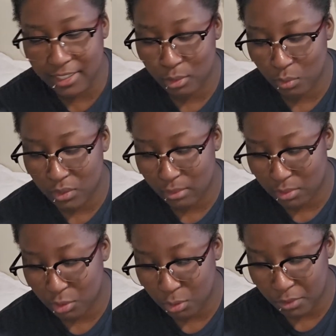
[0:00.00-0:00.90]
that was doing some
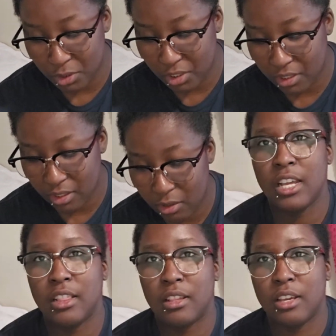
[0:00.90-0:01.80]
stupid shit.
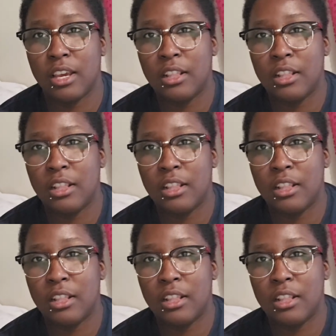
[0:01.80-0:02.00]
In